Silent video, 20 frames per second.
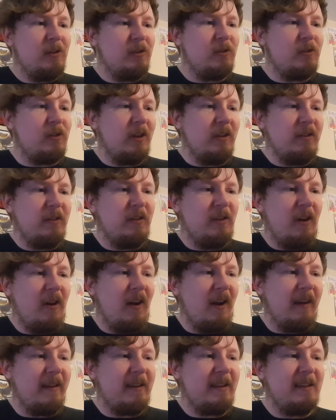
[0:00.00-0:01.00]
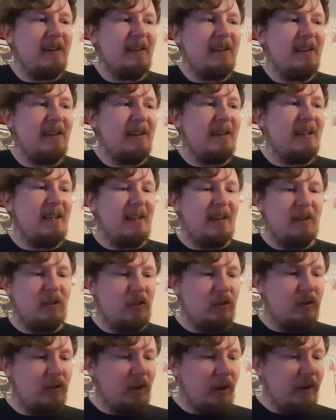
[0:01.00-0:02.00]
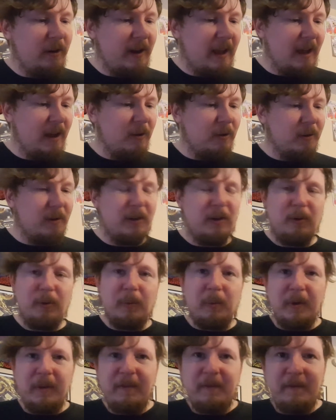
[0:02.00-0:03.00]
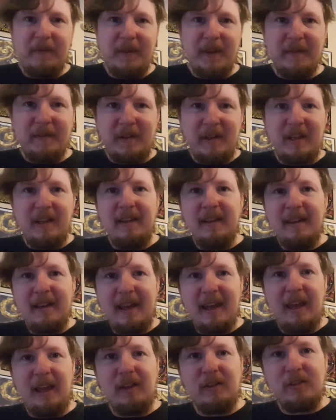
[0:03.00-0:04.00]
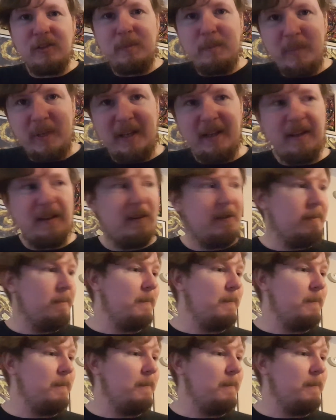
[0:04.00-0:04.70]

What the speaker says: does not start out with 50 HP.